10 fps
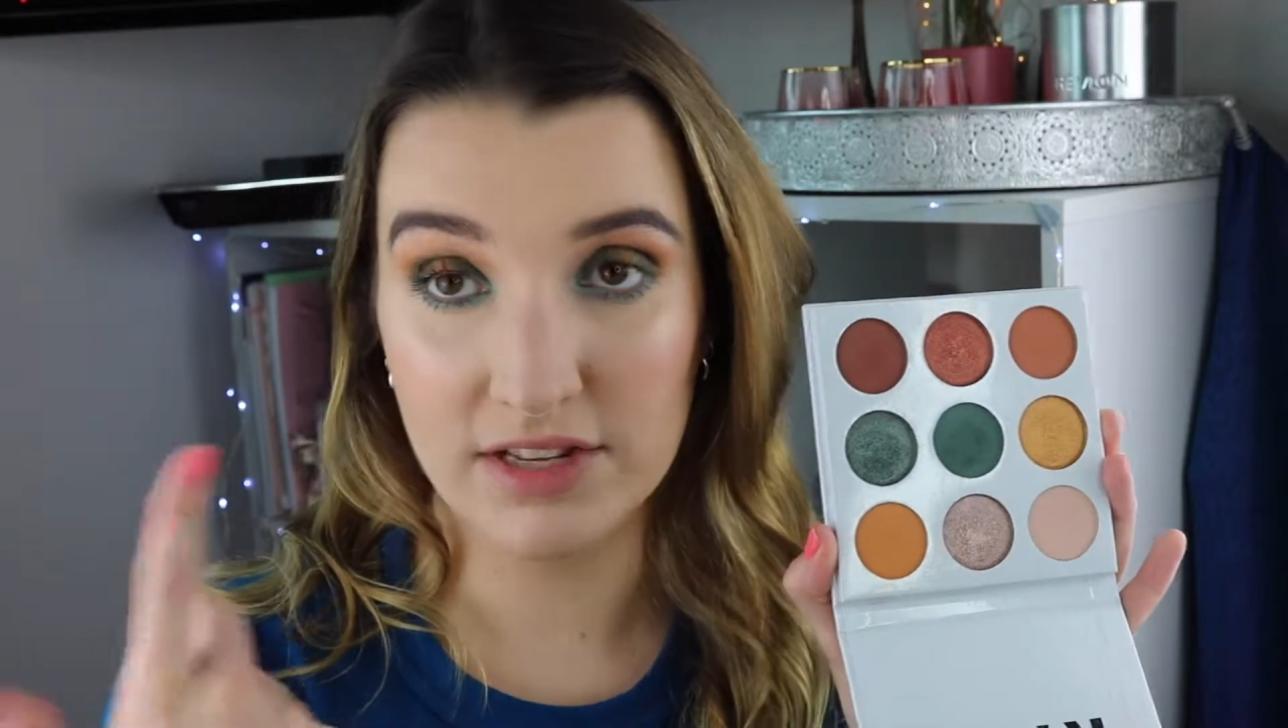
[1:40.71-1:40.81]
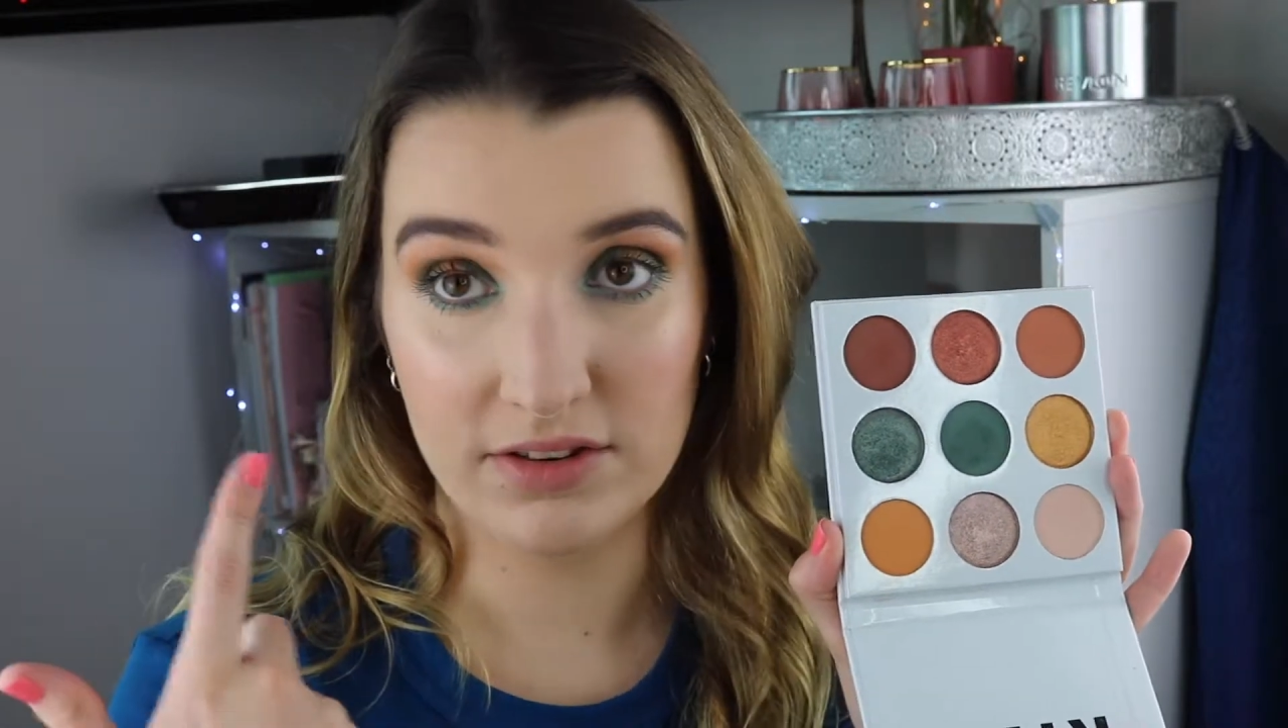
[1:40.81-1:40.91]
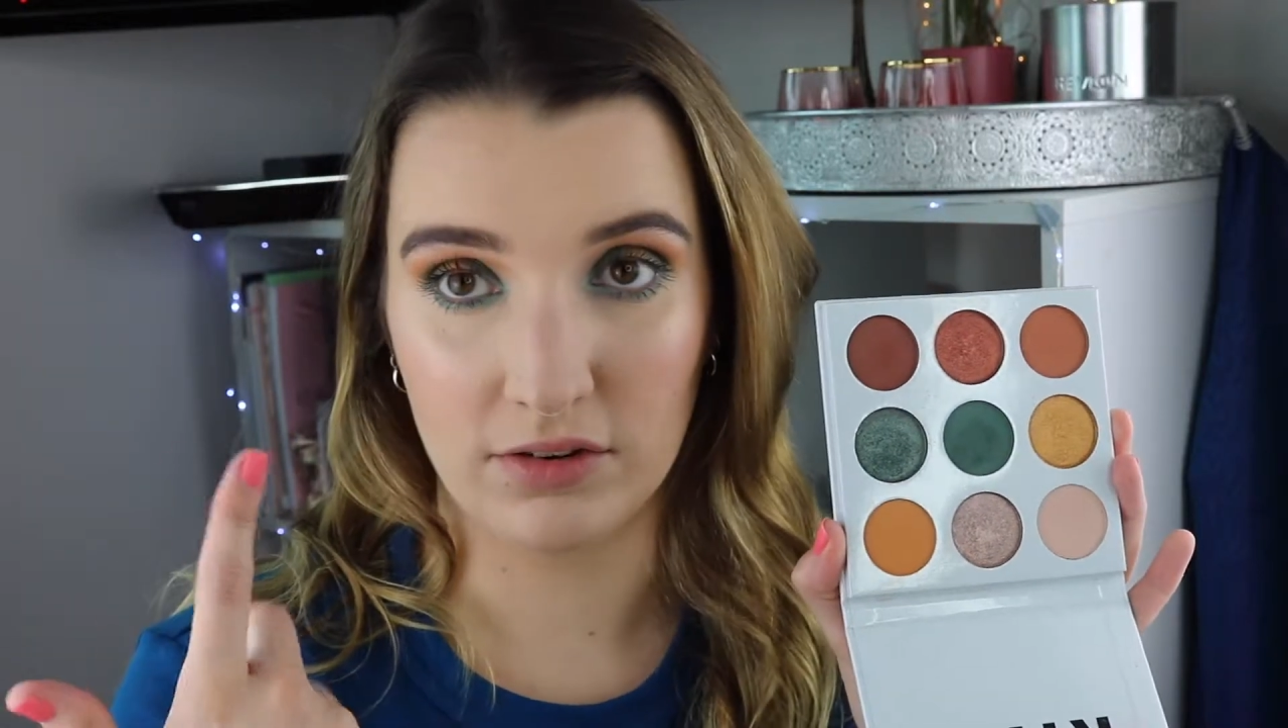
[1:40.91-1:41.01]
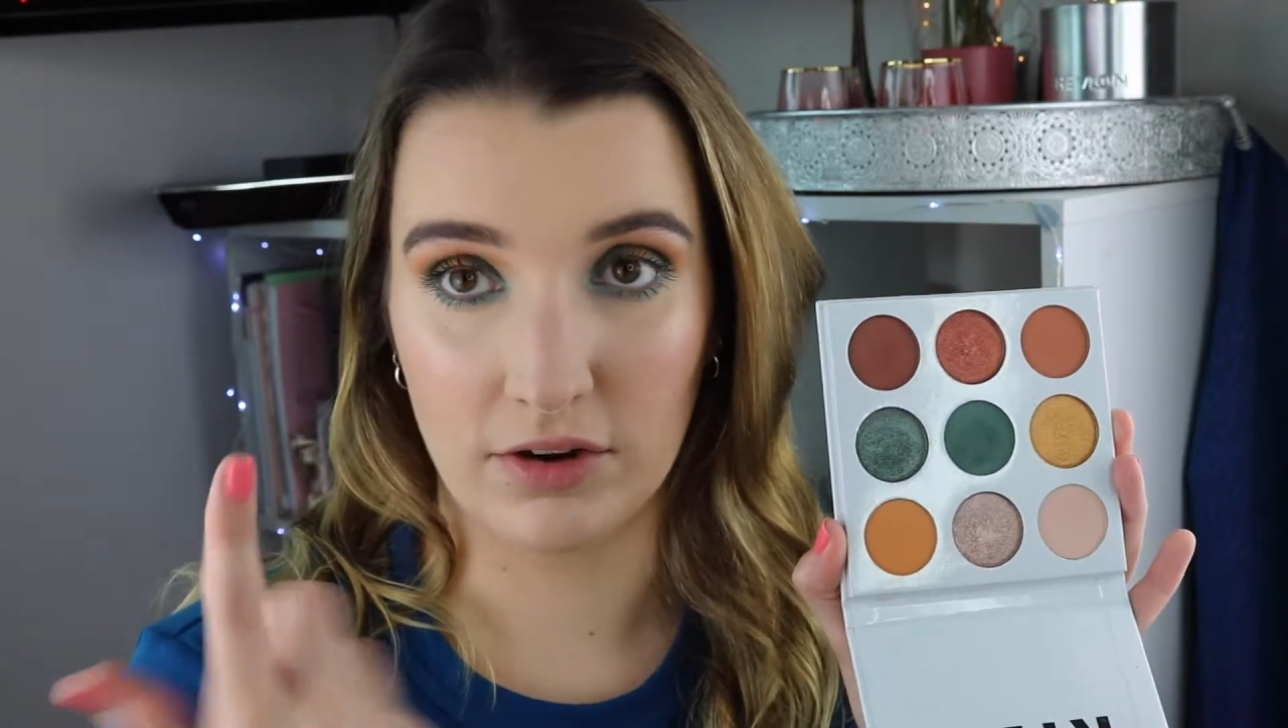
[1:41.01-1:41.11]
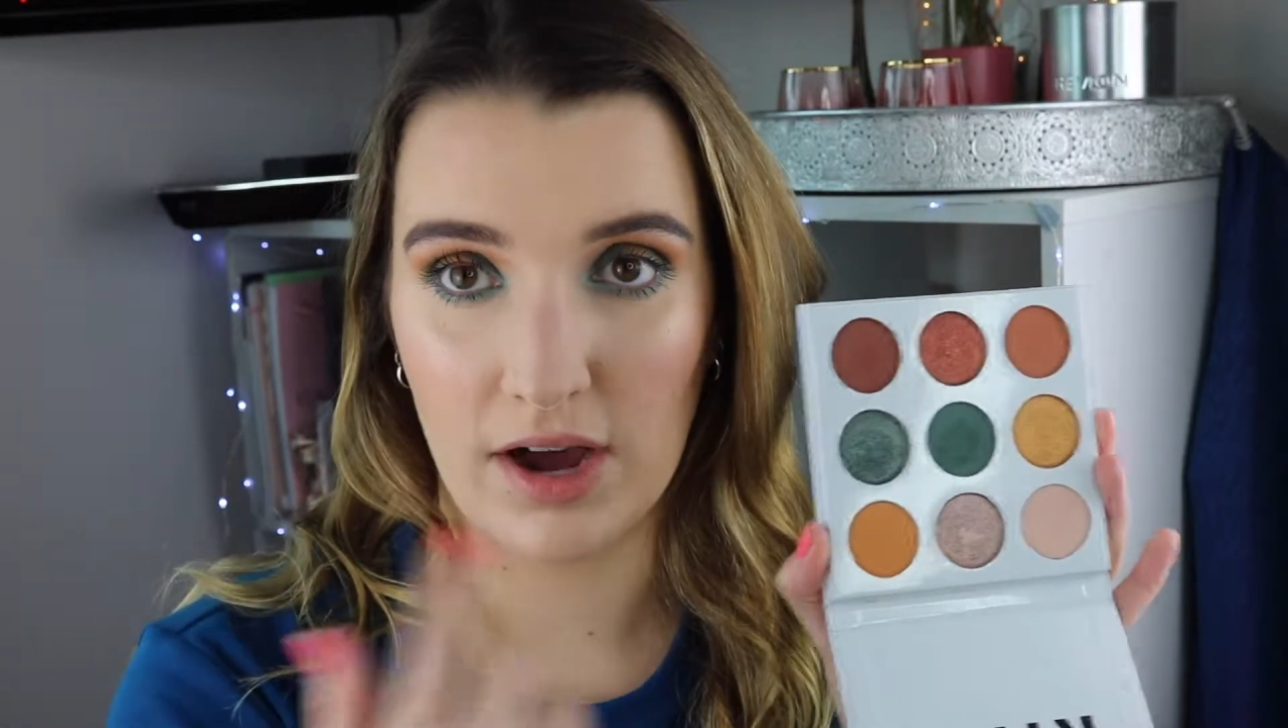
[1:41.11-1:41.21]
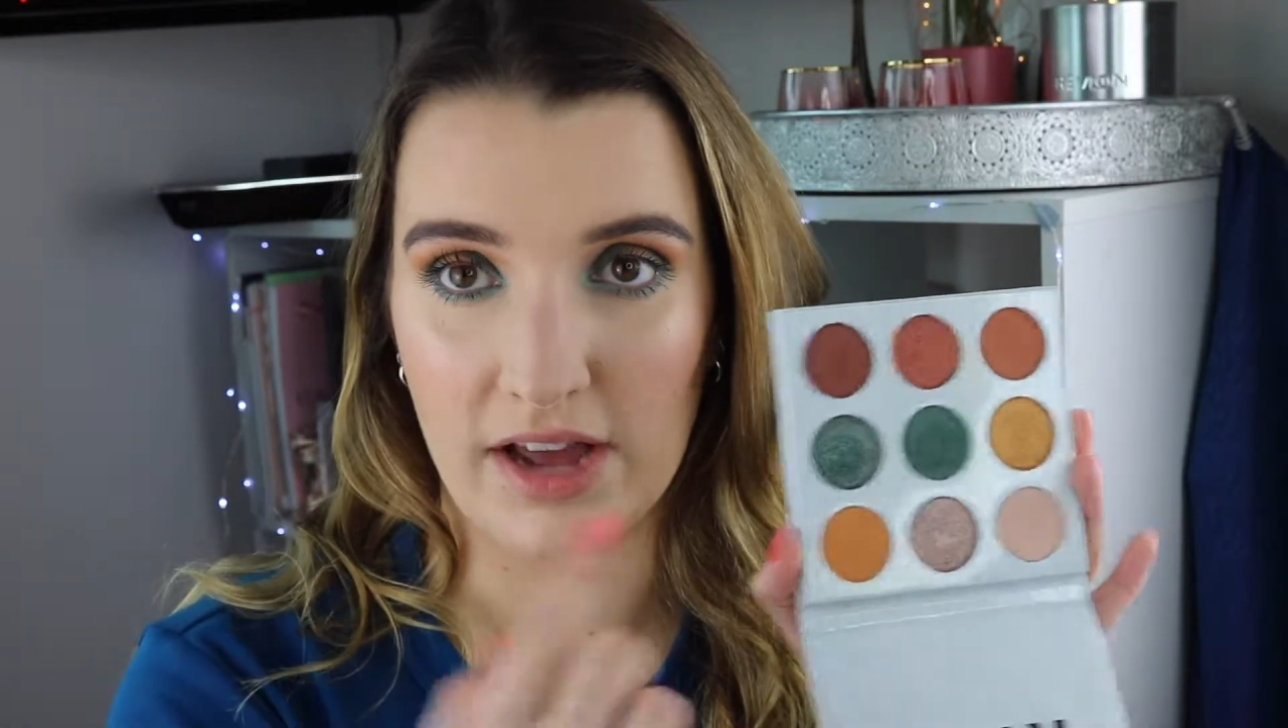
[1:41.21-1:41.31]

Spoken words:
this look,